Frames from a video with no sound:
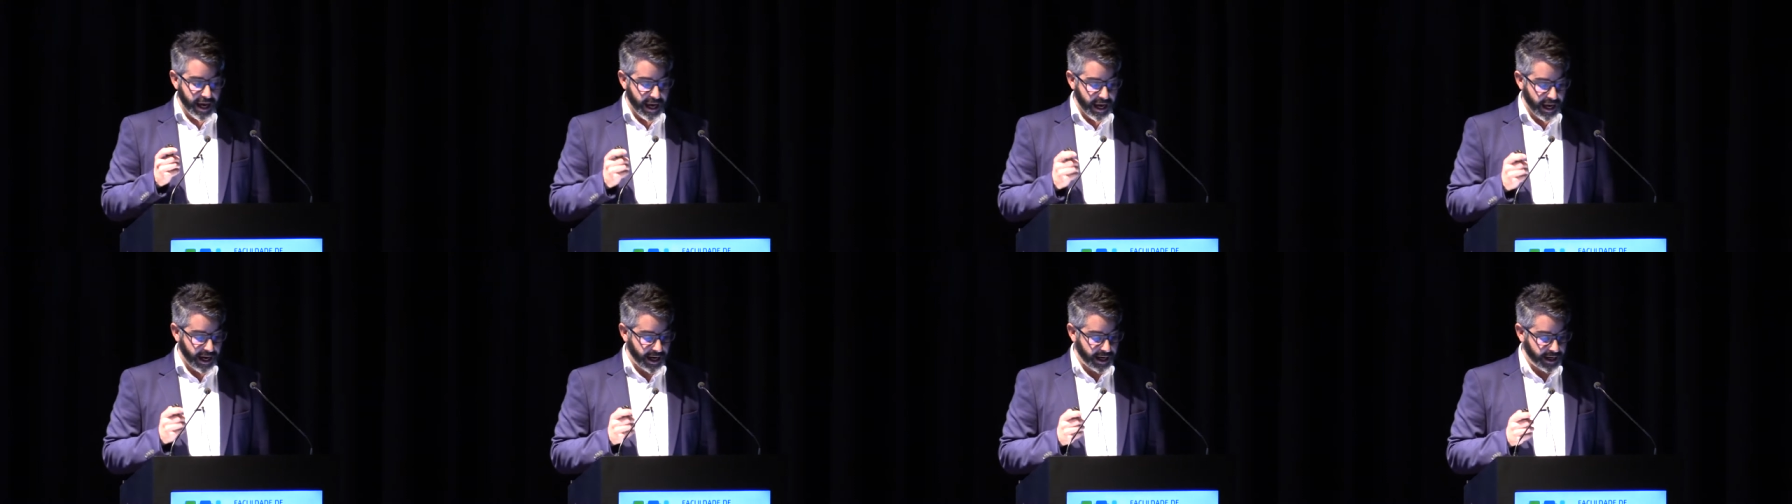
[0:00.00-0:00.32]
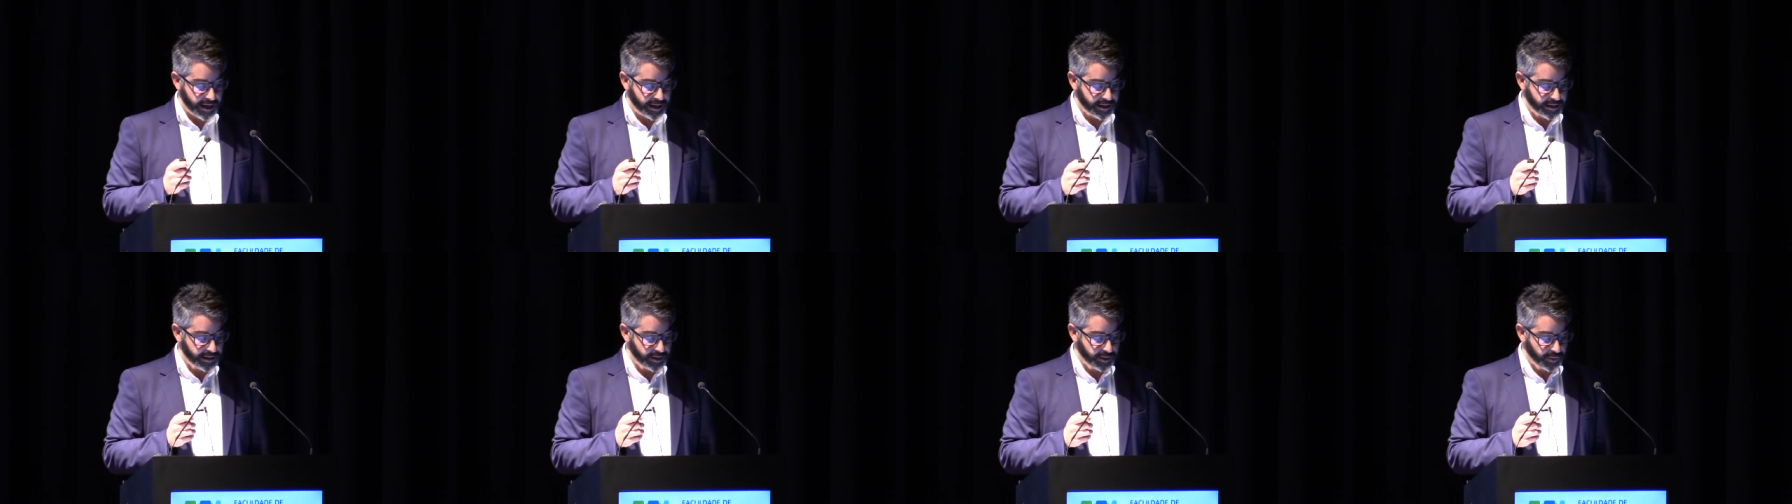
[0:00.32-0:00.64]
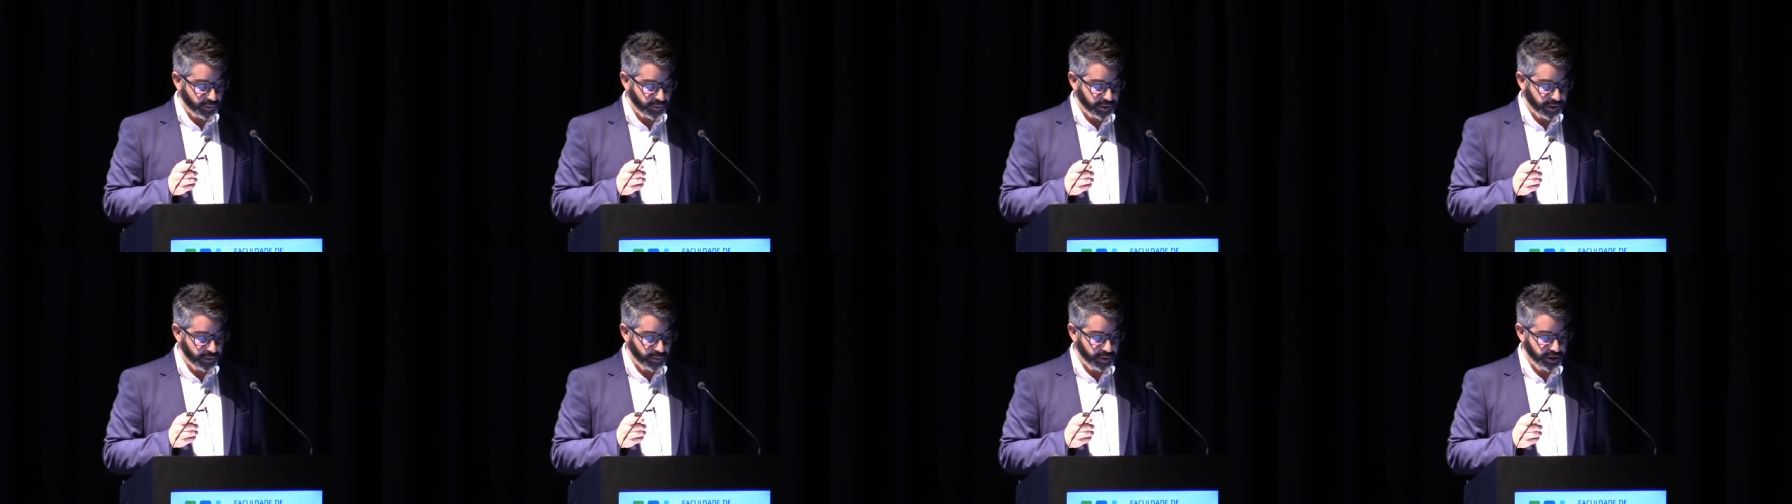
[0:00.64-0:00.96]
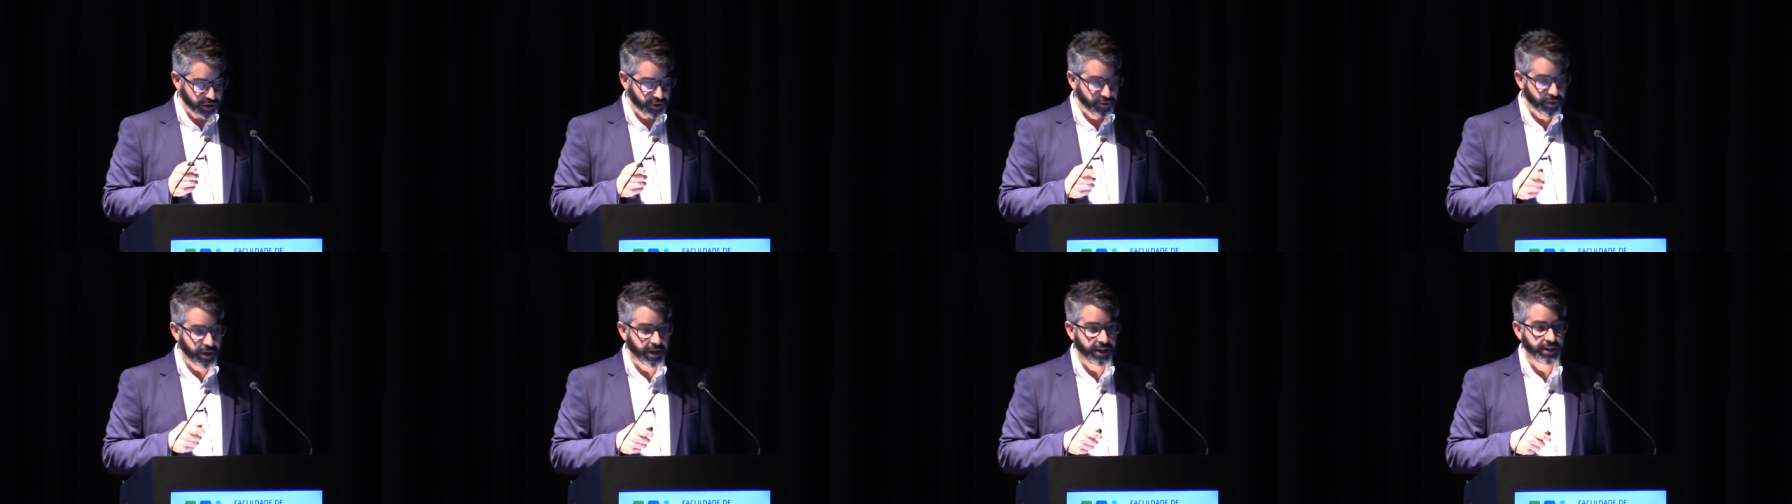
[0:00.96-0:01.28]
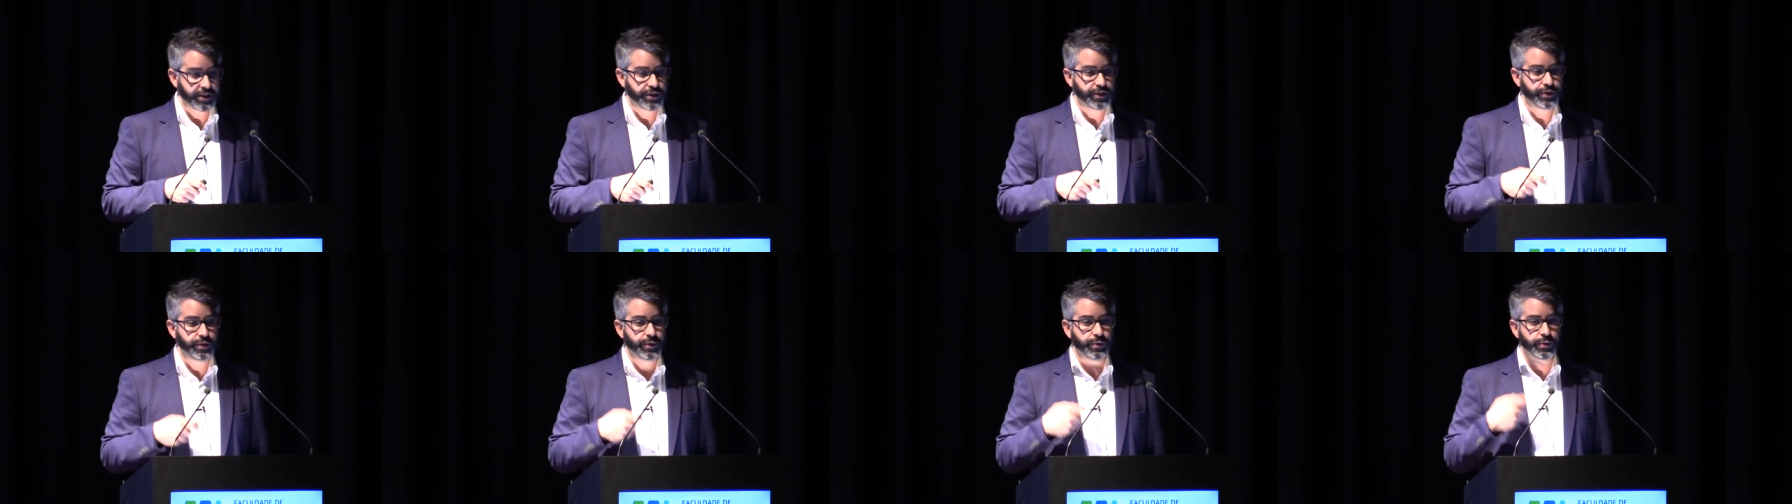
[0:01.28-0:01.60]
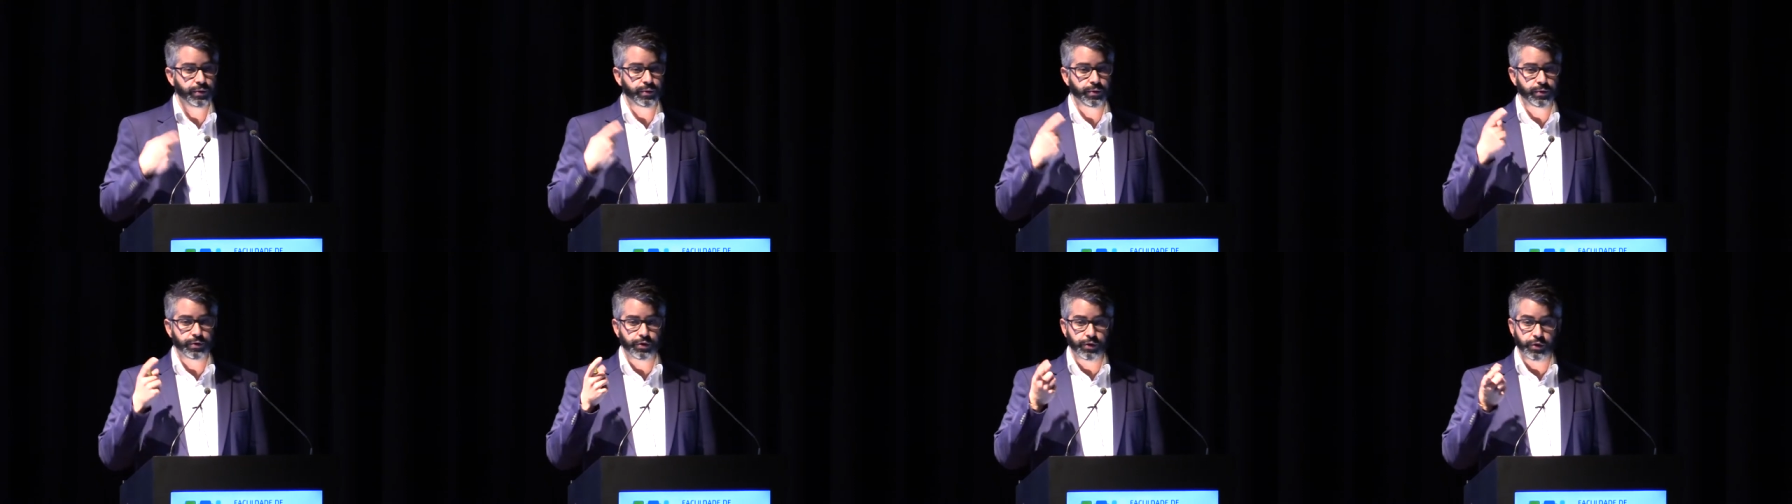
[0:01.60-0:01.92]
And we were trying
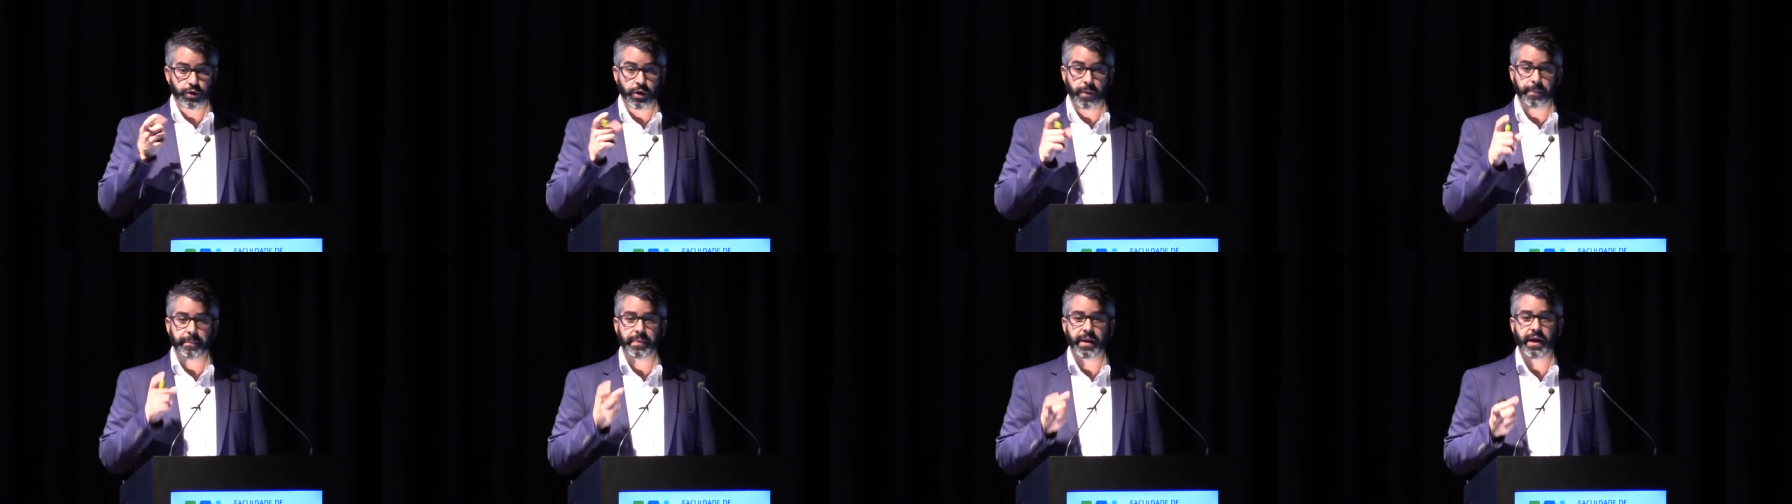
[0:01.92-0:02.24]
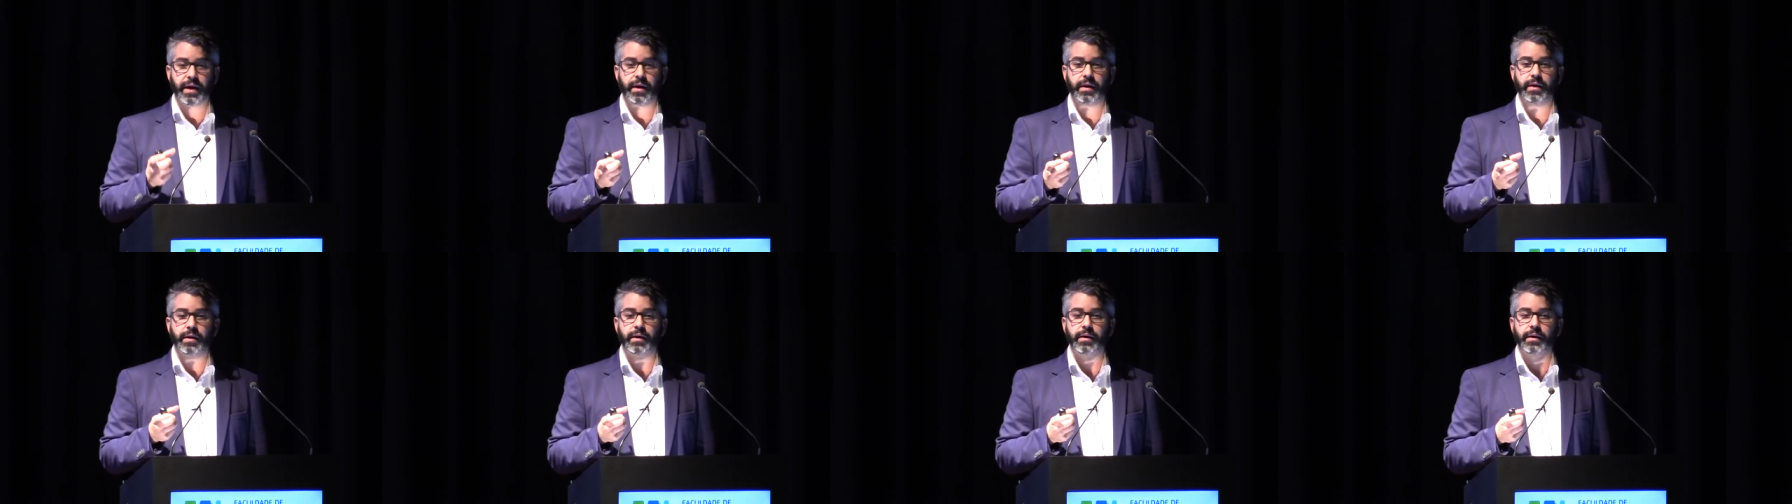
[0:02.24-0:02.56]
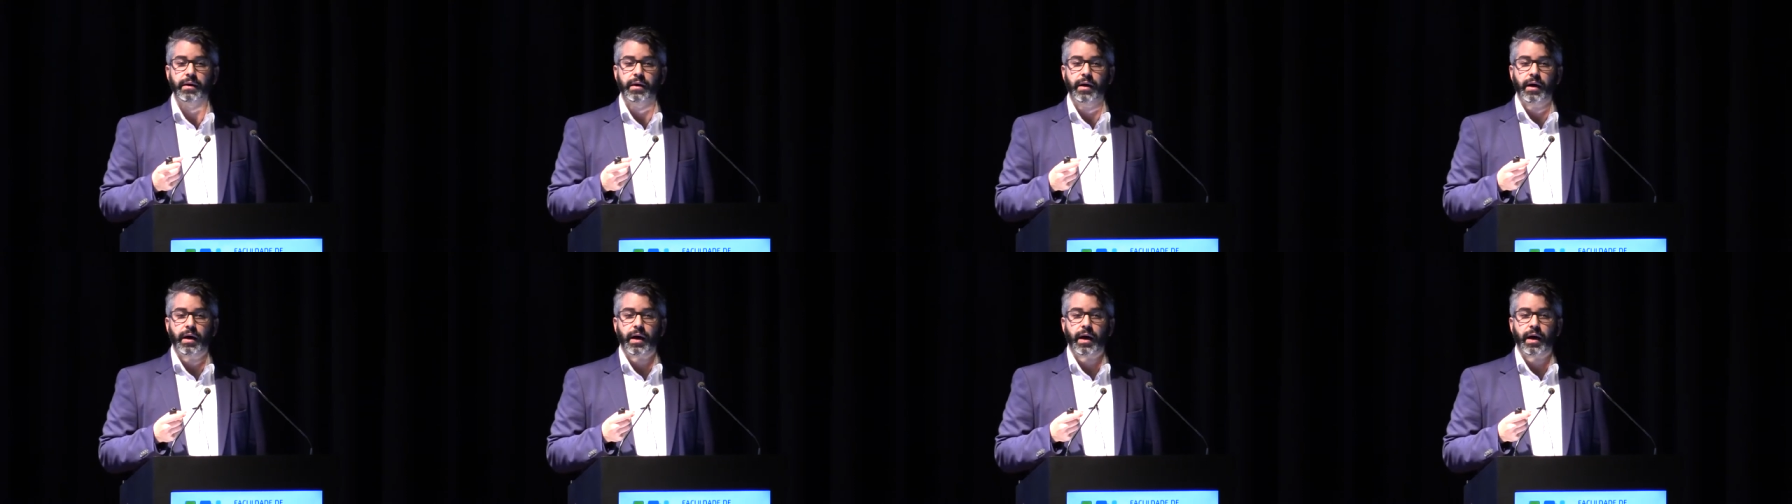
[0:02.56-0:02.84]
to compare